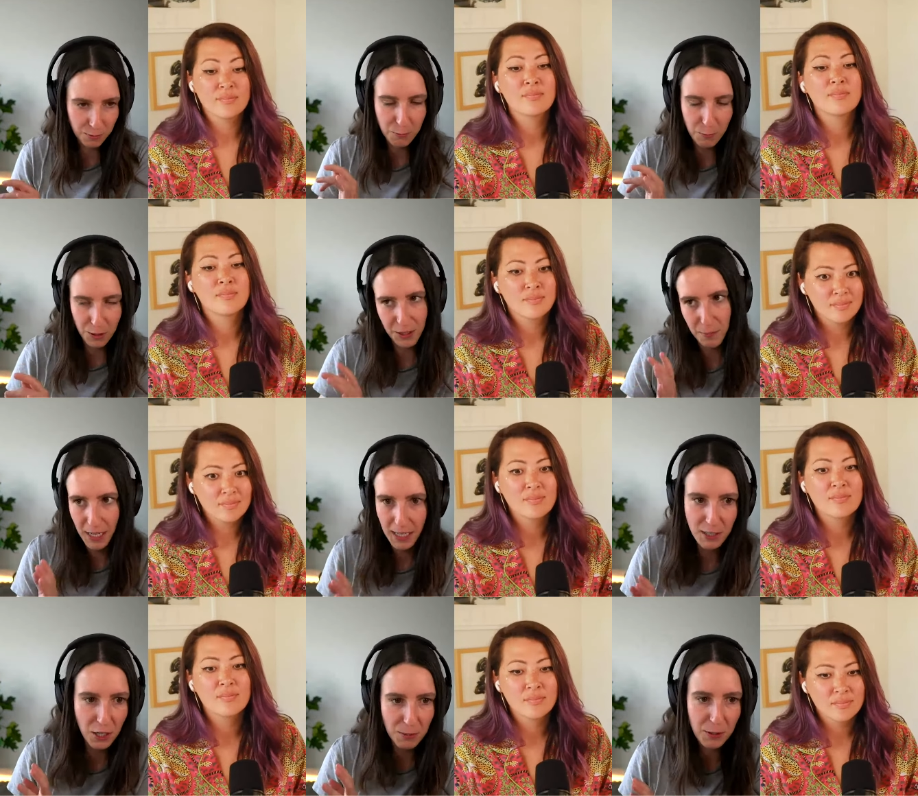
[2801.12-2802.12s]
Speaker 1: what the main
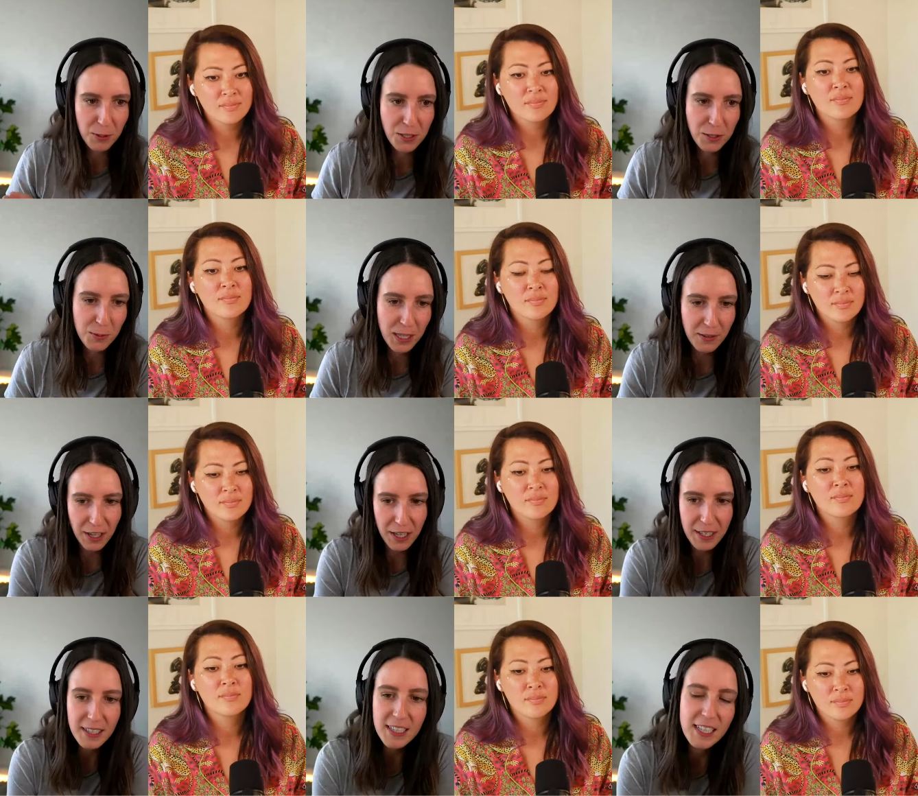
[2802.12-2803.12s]
topic was or
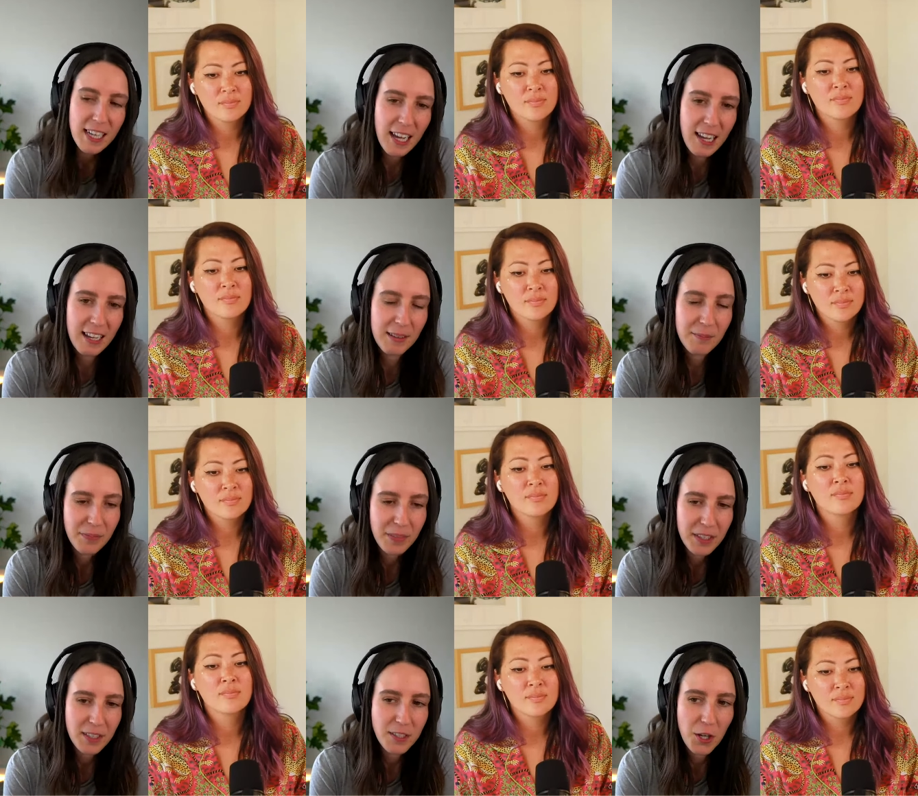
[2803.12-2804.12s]
whatever um
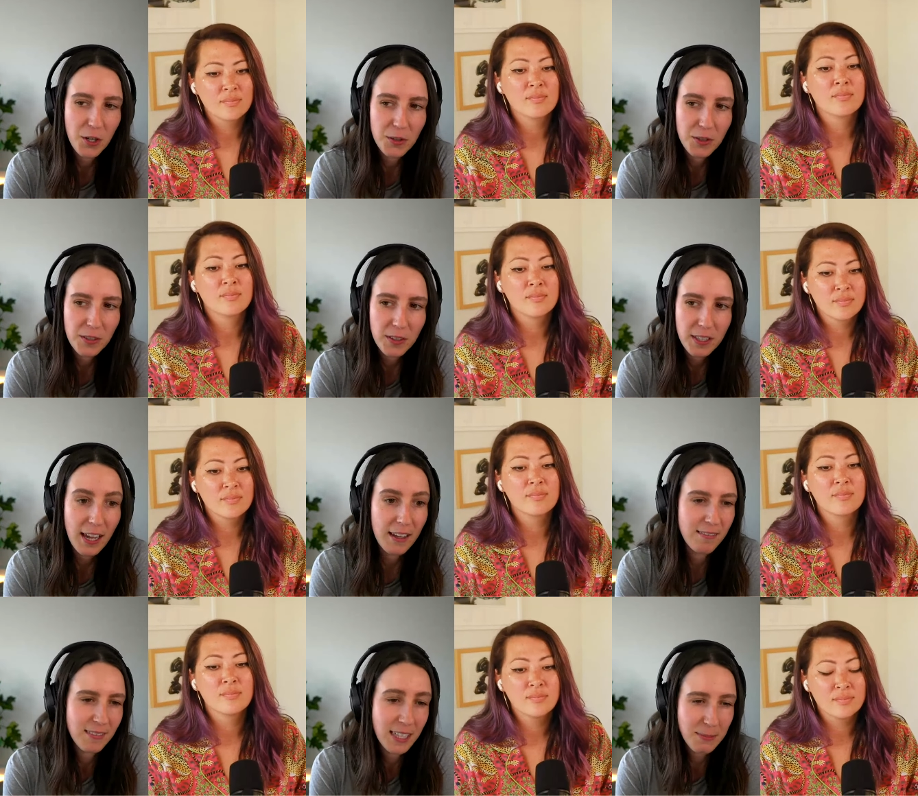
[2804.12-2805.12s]
so mm-hmm. yeah
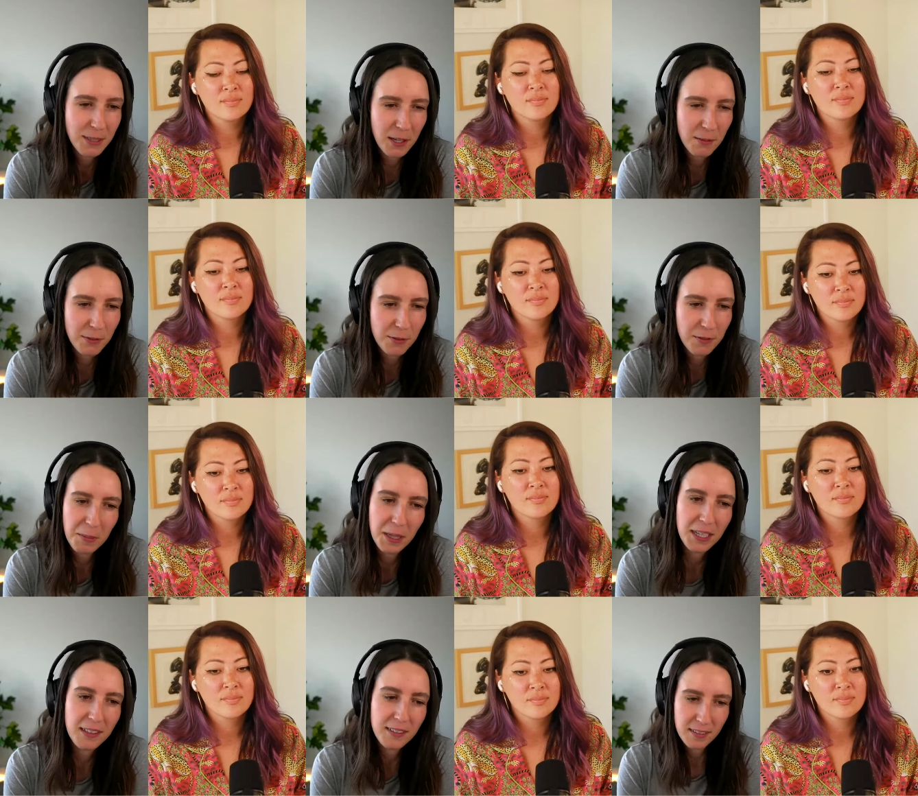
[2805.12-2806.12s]
that's been mm-hmm. helpful for
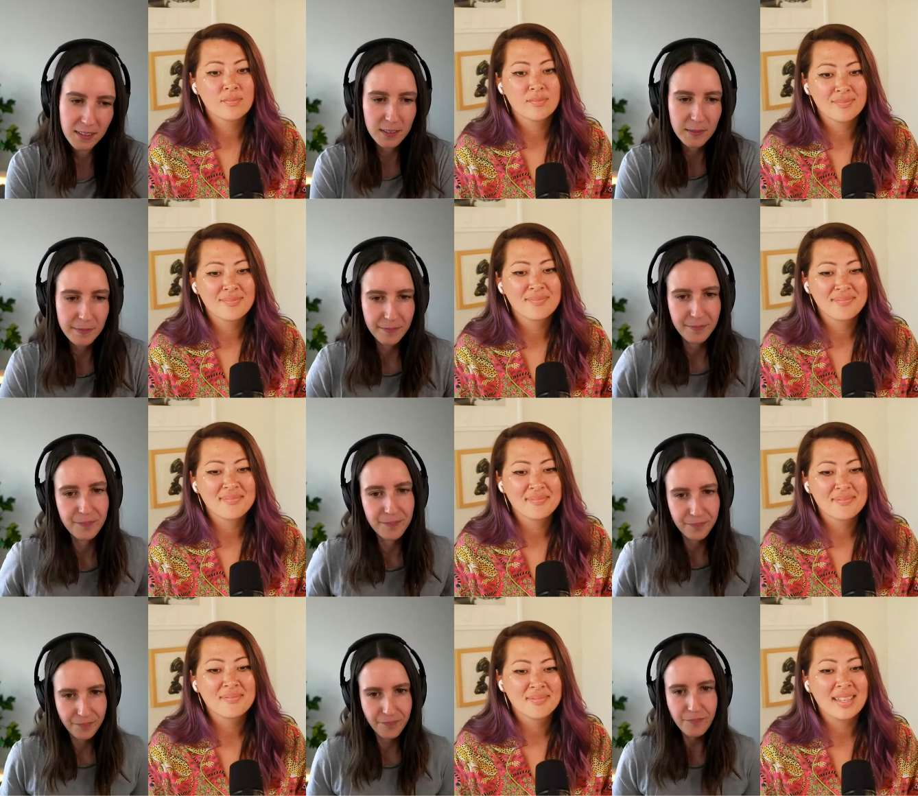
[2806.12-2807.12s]
me
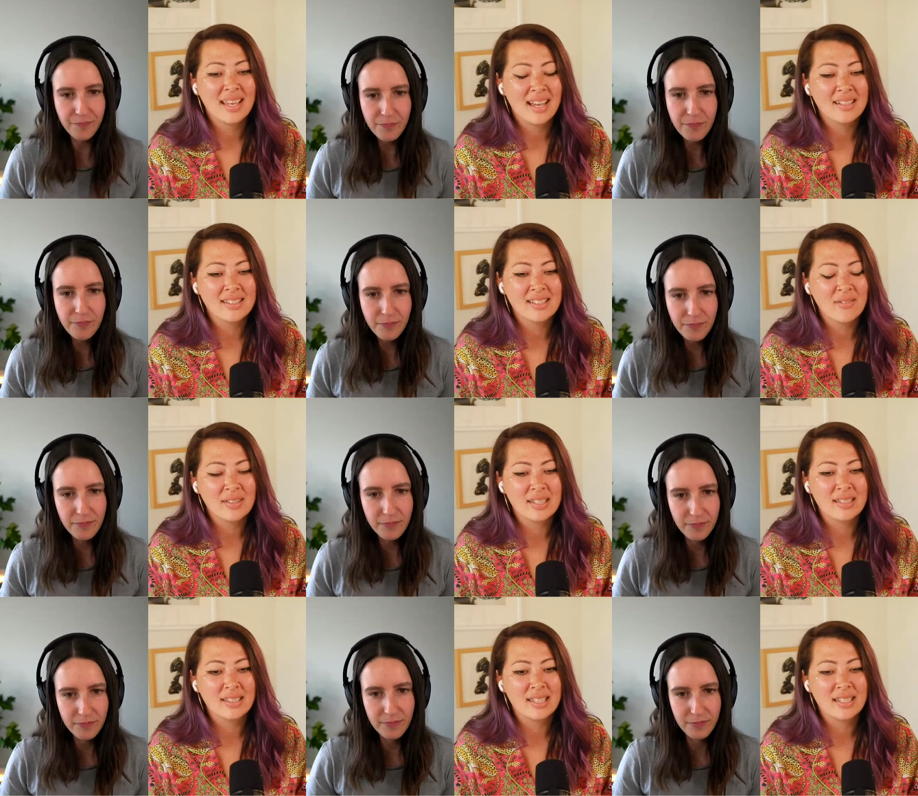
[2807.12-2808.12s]
Speaker 2: yeah,
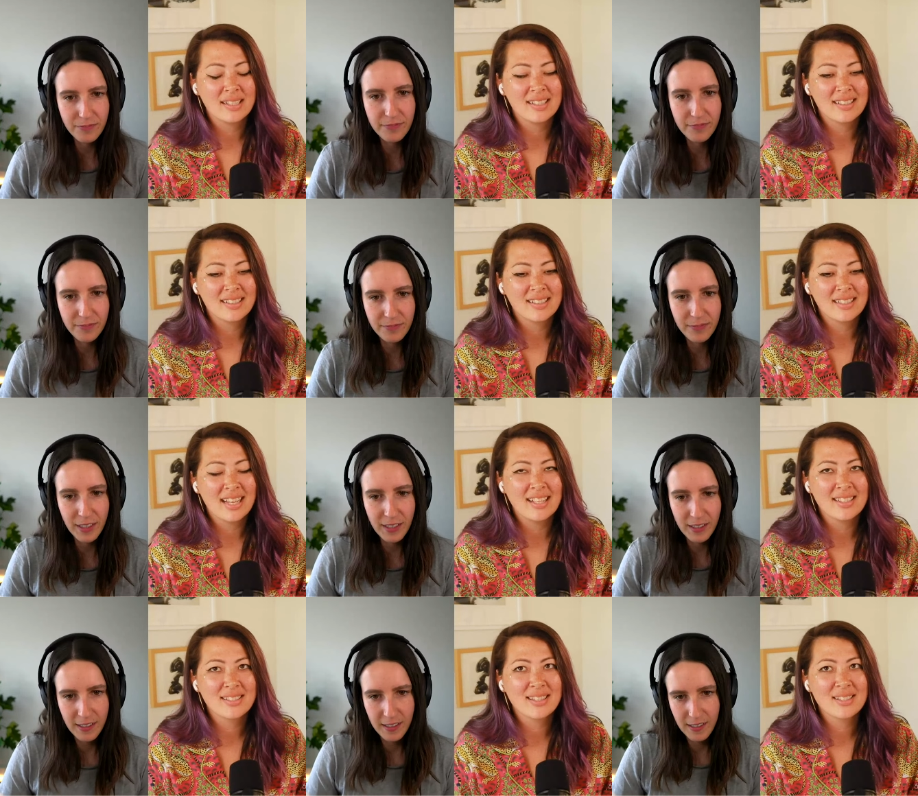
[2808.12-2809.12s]
definitely. Yeah,
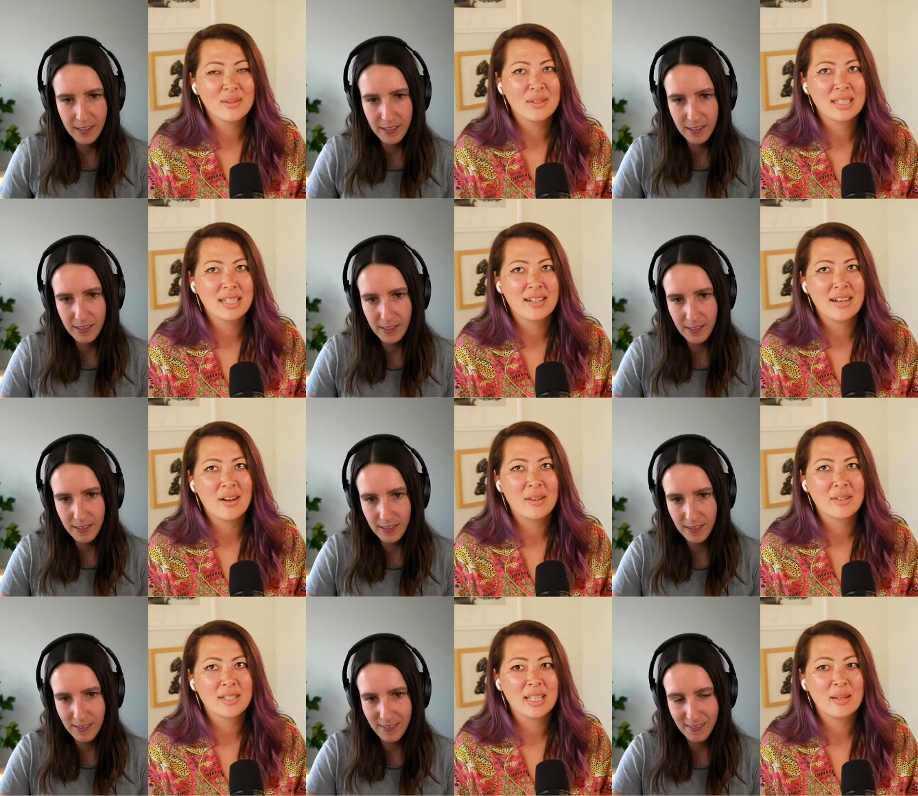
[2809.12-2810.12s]
it's it's cool to hear how
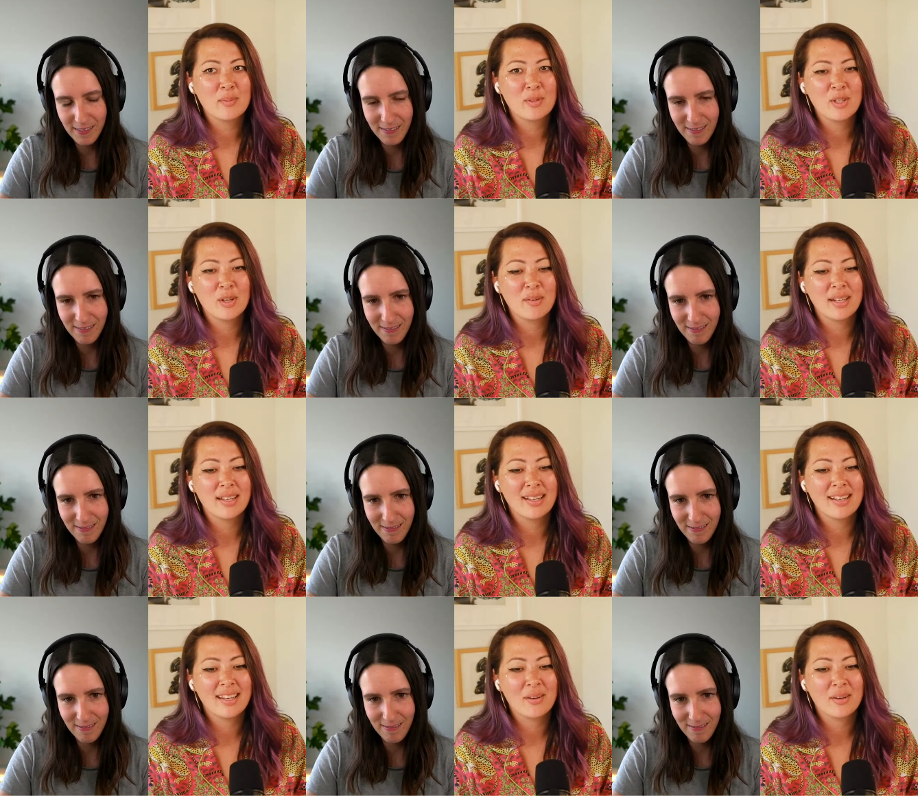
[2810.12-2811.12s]
other teams do it
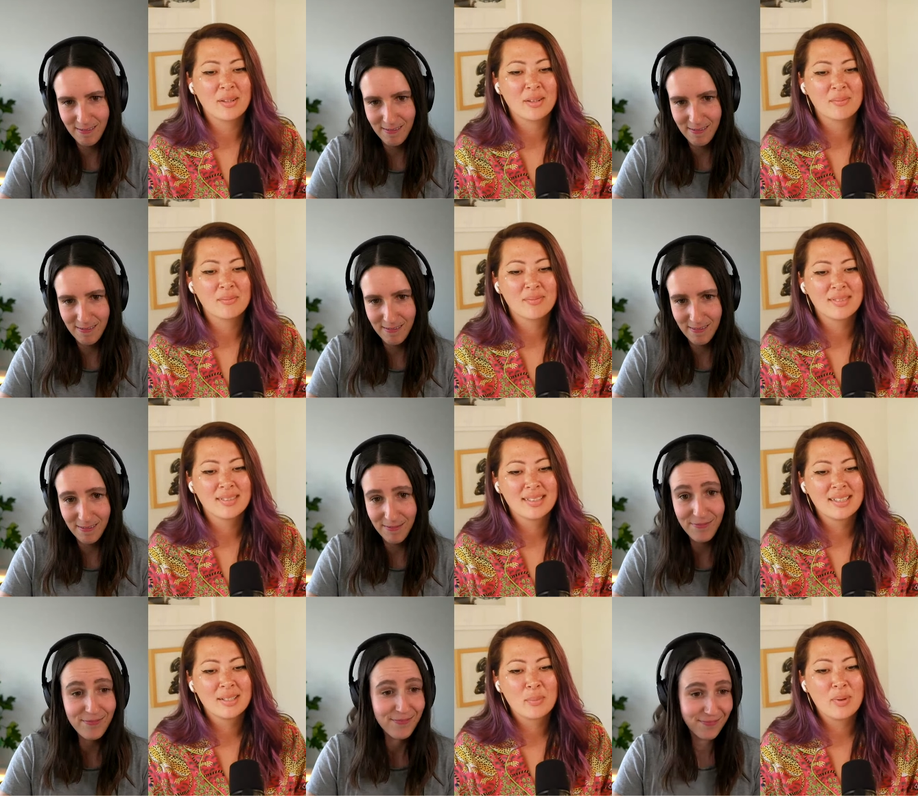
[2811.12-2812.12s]
and how other
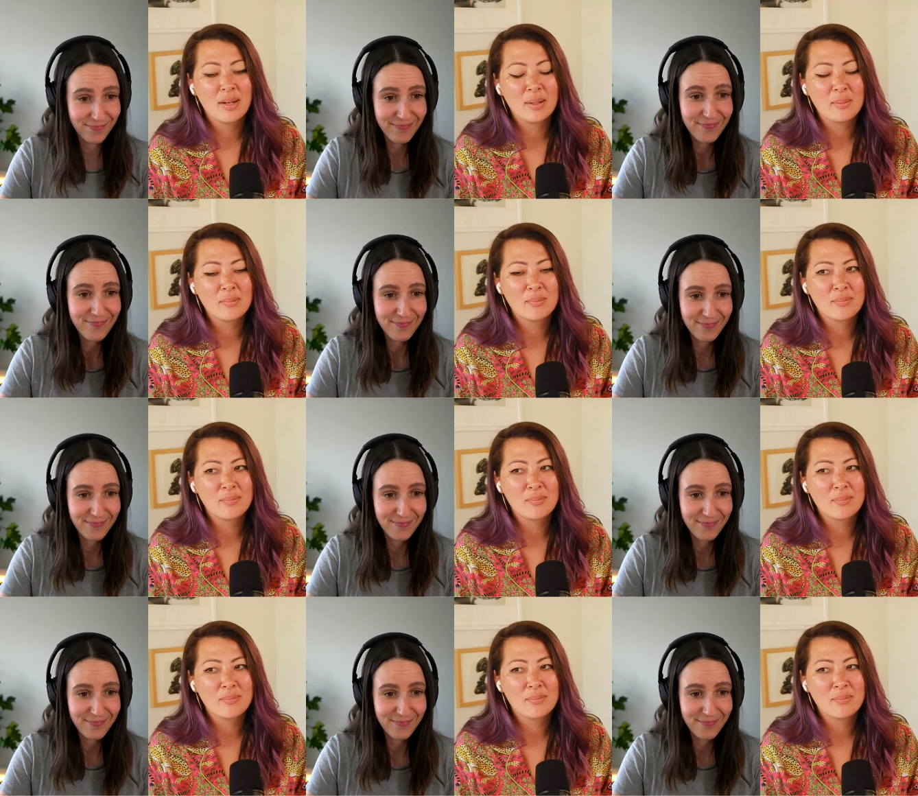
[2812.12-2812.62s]
um,